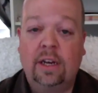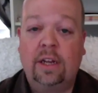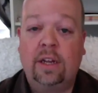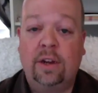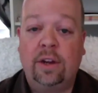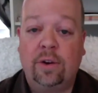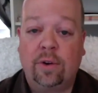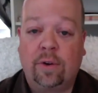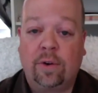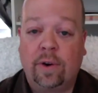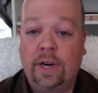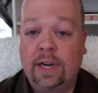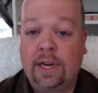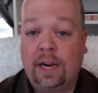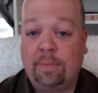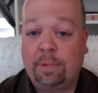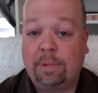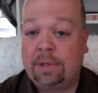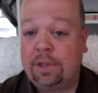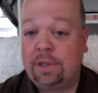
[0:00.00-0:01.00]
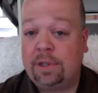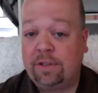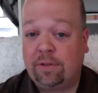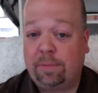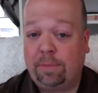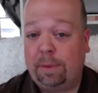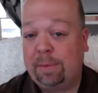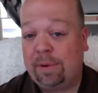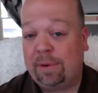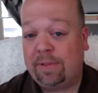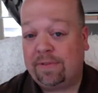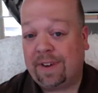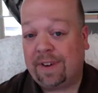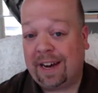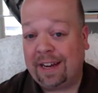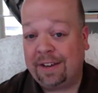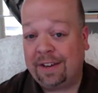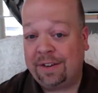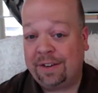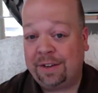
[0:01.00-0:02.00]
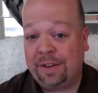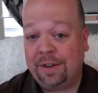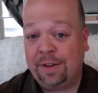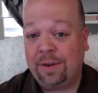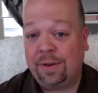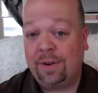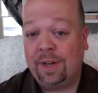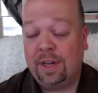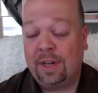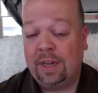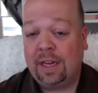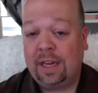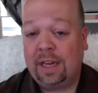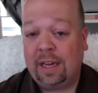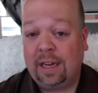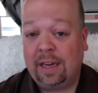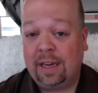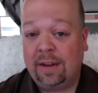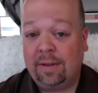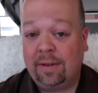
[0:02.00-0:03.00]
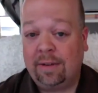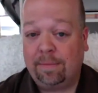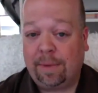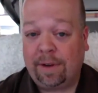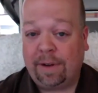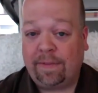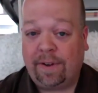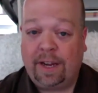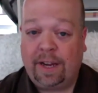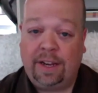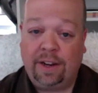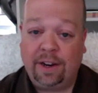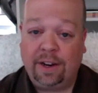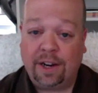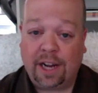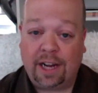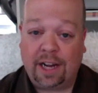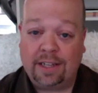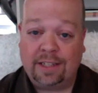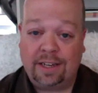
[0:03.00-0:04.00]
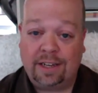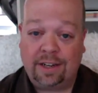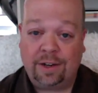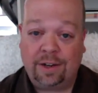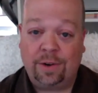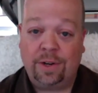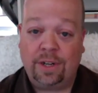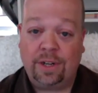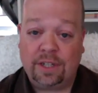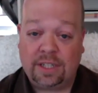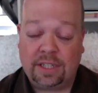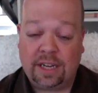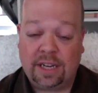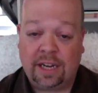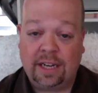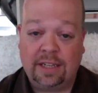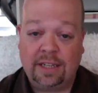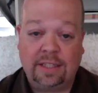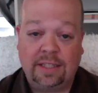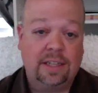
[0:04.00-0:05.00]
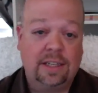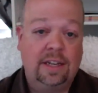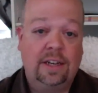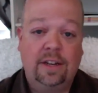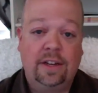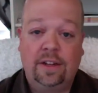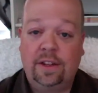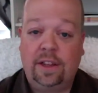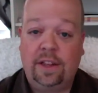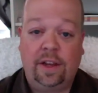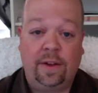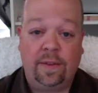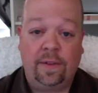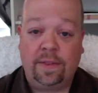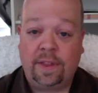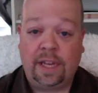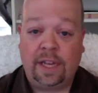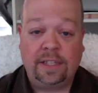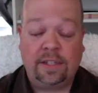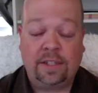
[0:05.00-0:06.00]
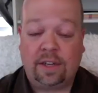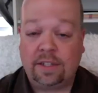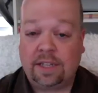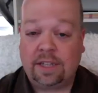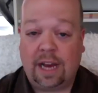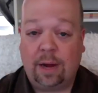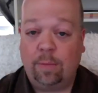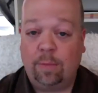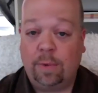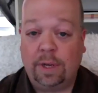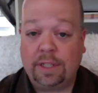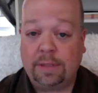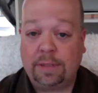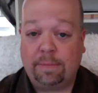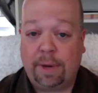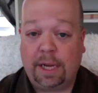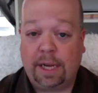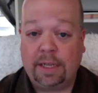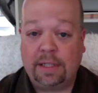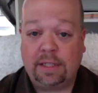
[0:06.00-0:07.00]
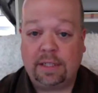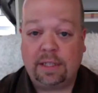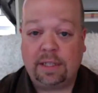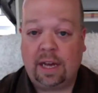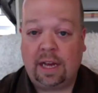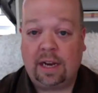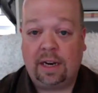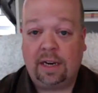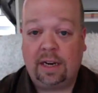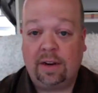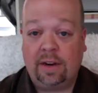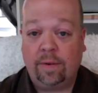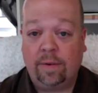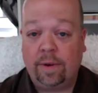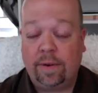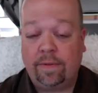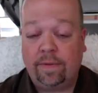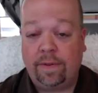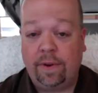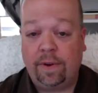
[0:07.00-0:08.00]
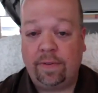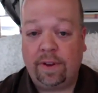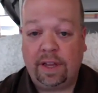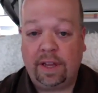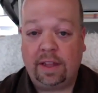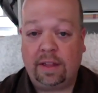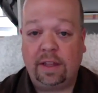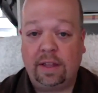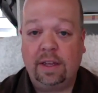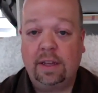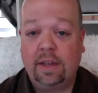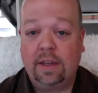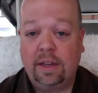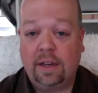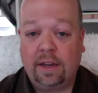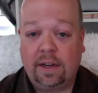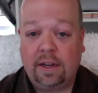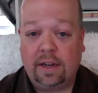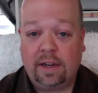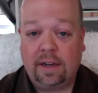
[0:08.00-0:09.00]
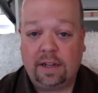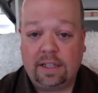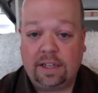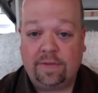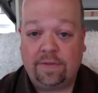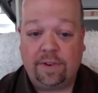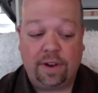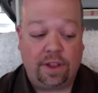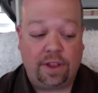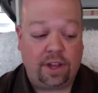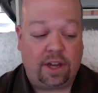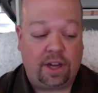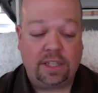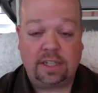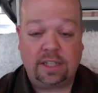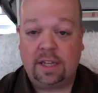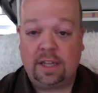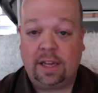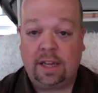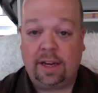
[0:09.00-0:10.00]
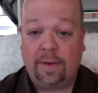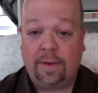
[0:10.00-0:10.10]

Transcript: creating opportunities for people to find you, and by finding your content, go to your site, that's all time well spent. I don't know if you have any different thoughts on that.